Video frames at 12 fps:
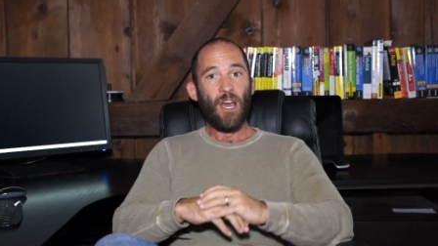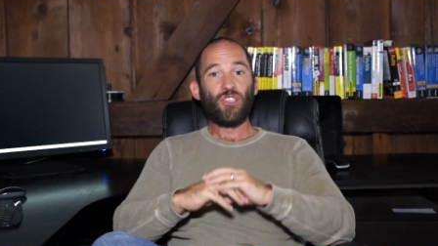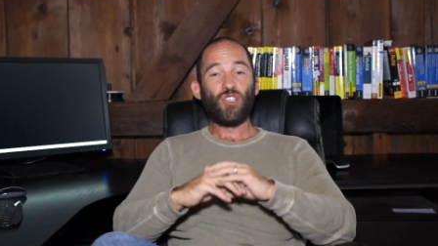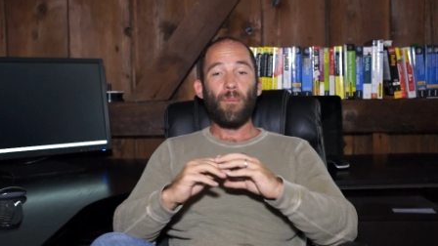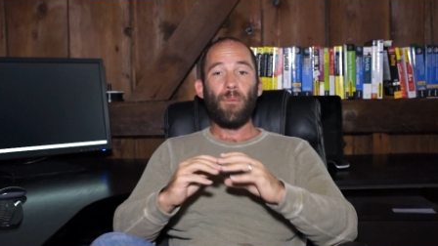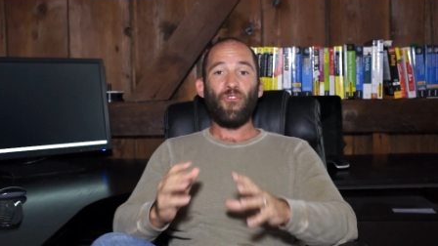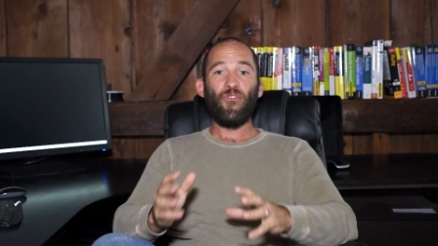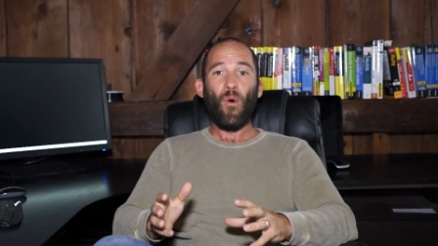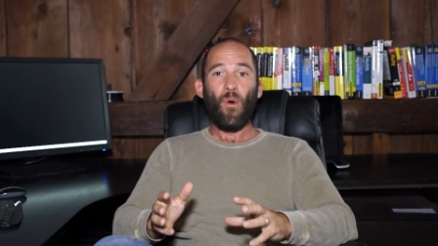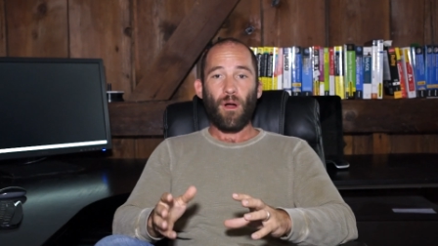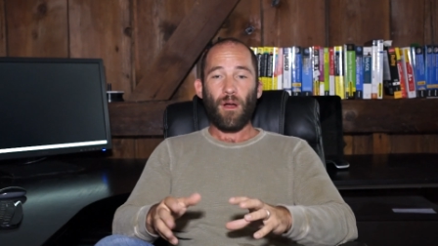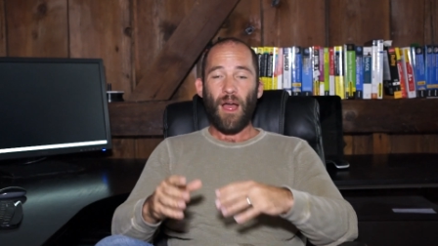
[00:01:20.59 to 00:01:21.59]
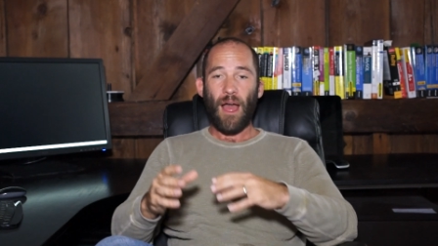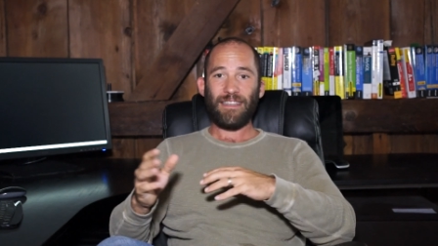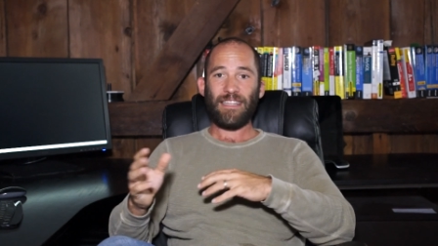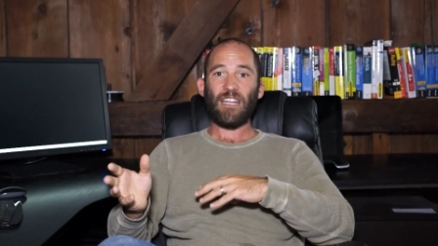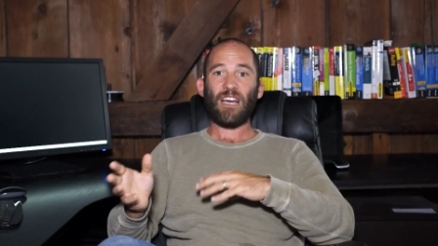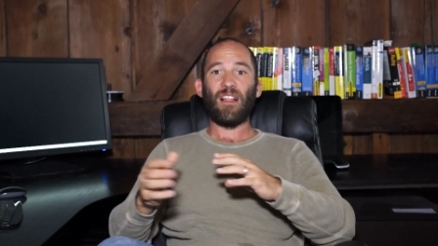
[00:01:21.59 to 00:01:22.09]
So before, I
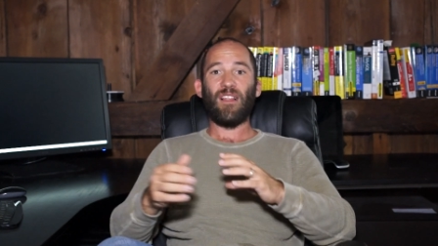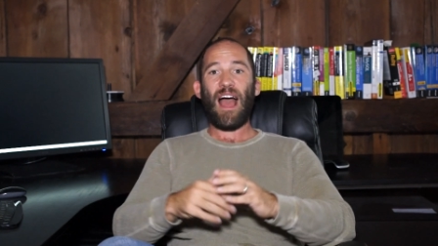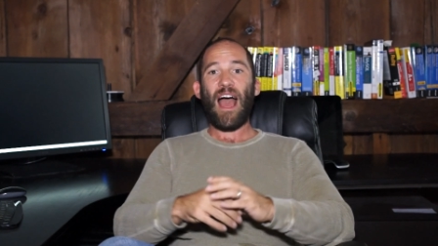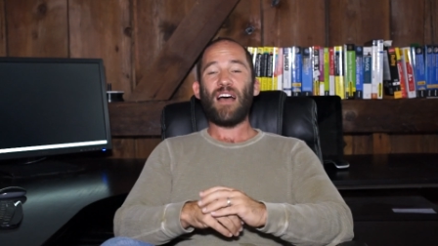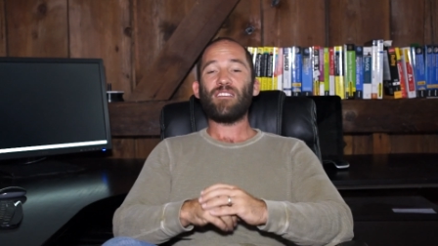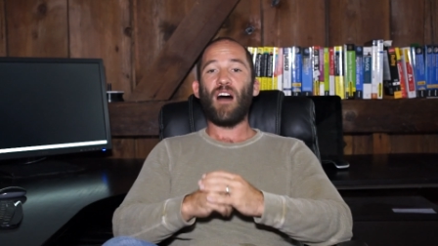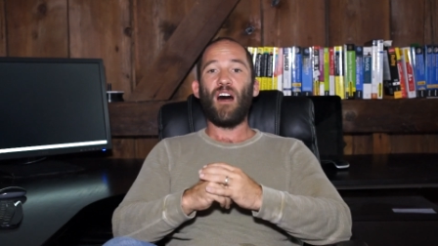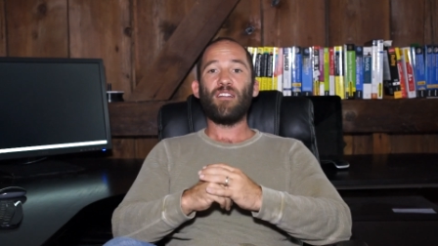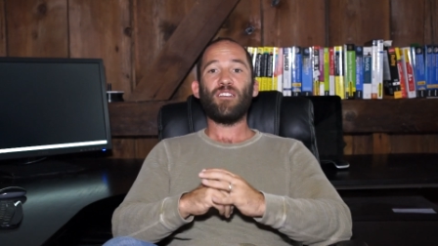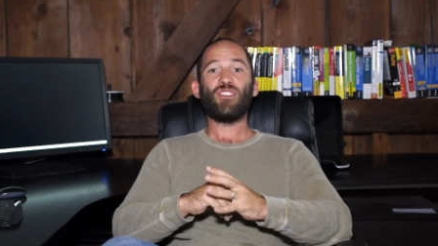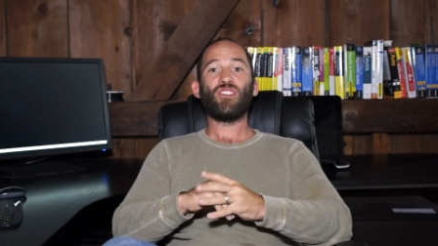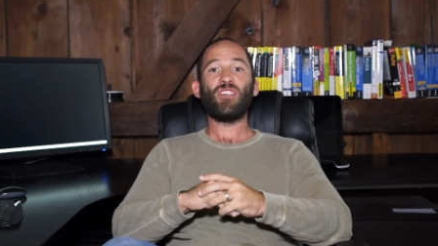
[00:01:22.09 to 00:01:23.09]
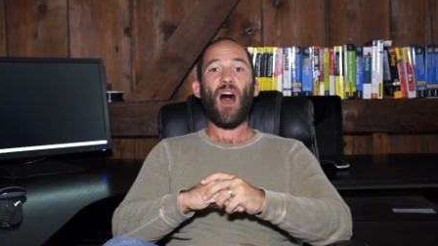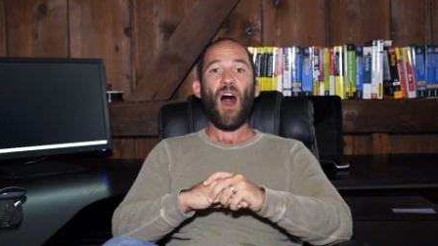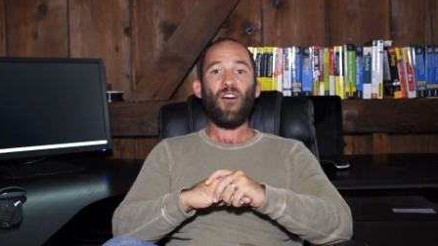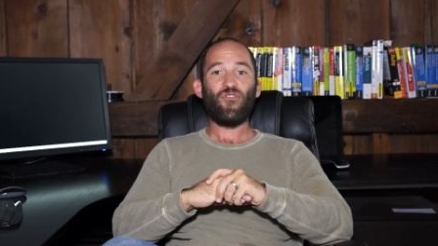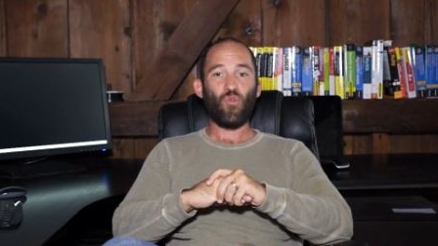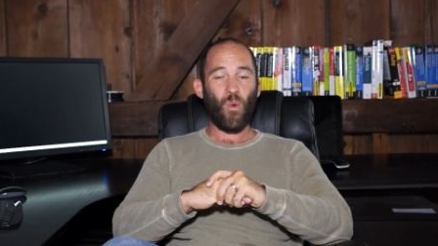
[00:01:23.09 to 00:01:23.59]
did a class on
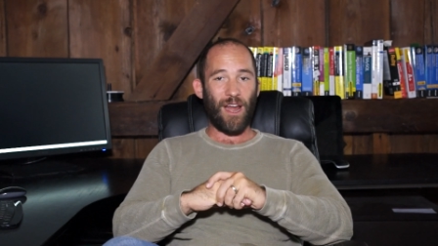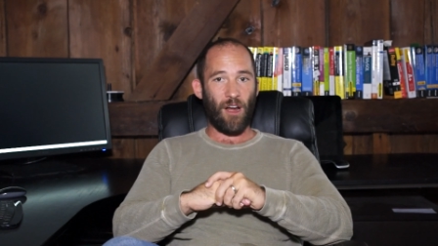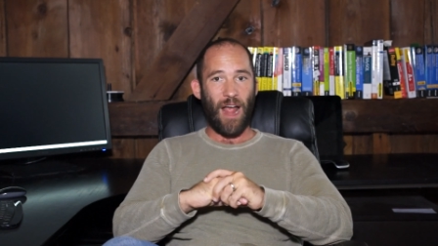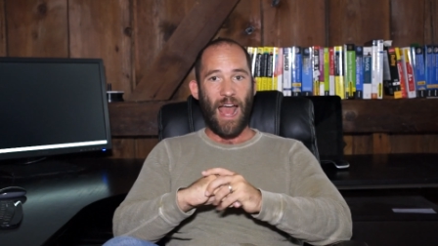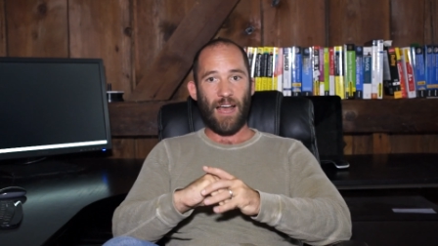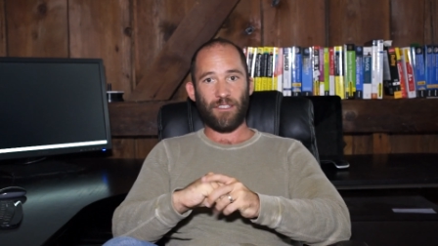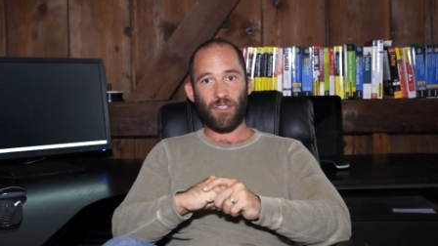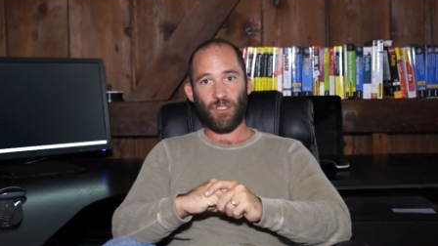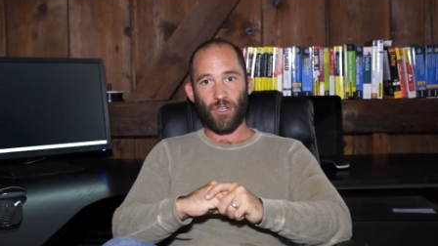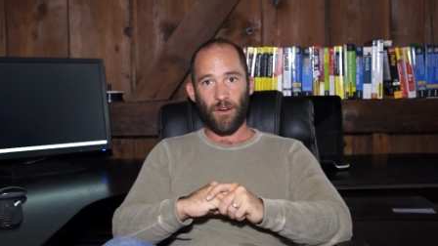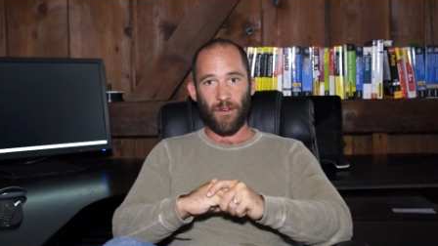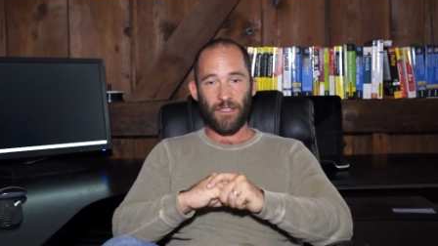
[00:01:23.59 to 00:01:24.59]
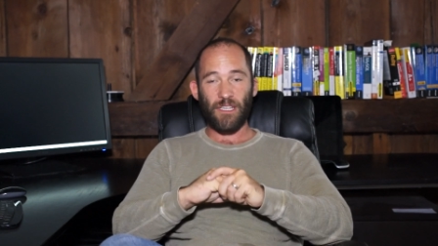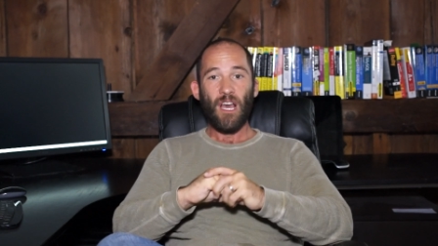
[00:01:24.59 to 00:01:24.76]
software as a service.